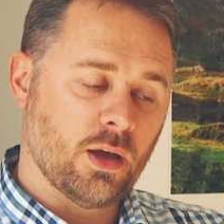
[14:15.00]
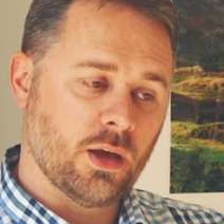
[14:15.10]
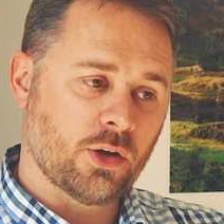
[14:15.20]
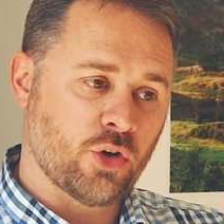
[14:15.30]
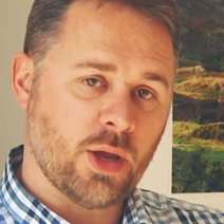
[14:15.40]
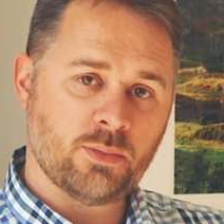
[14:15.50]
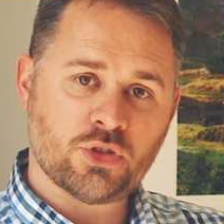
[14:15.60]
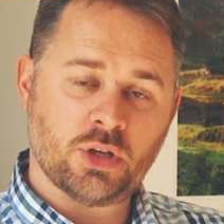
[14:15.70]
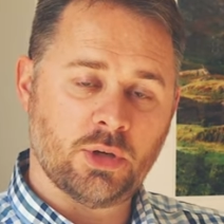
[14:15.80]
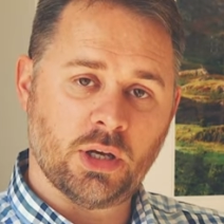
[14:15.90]
a grain
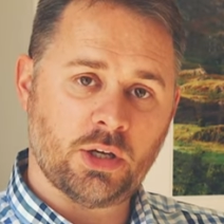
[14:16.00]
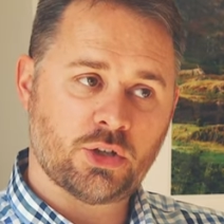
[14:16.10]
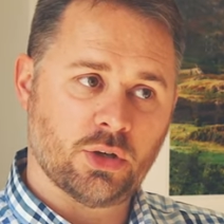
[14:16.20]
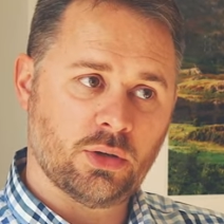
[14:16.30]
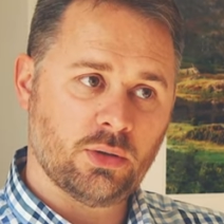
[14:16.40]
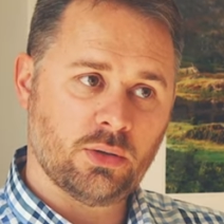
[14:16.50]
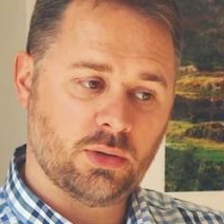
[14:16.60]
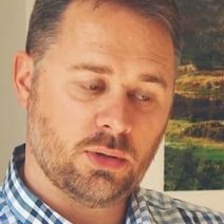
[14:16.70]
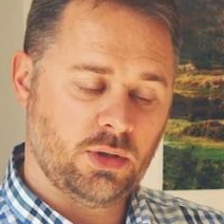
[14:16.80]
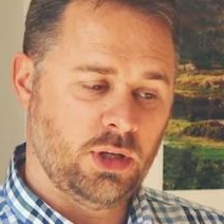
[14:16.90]
simulation,
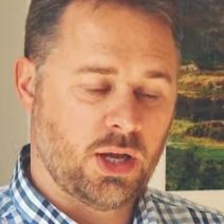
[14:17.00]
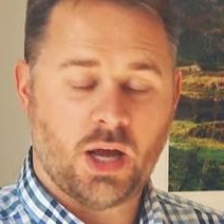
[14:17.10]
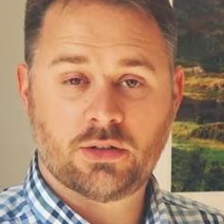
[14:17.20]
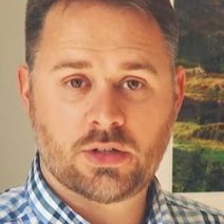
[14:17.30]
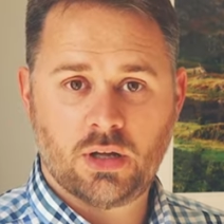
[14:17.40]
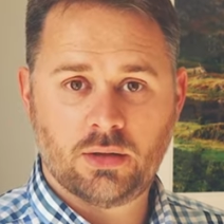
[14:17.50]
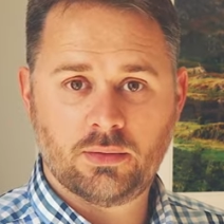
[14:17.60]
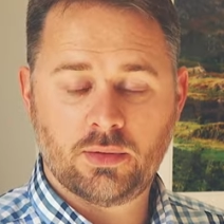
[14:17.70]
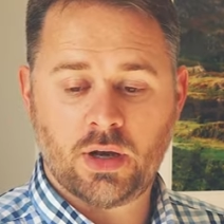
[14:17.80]
you can't tell.